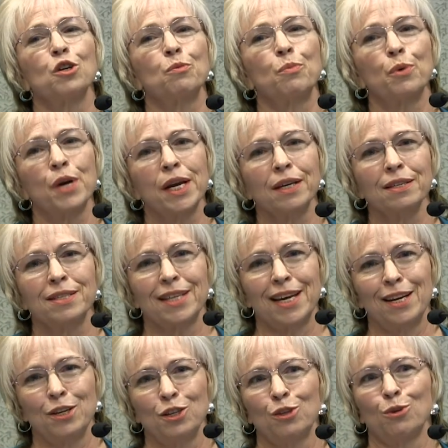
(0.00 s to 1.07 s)
brings
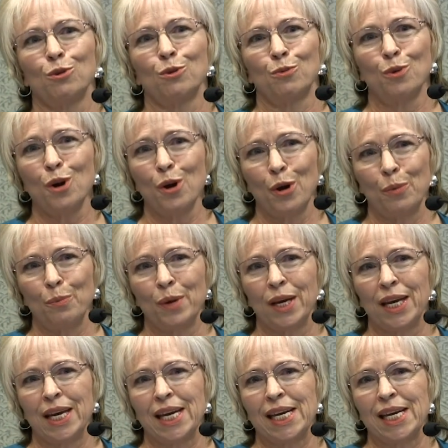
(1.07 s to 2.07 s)
into the room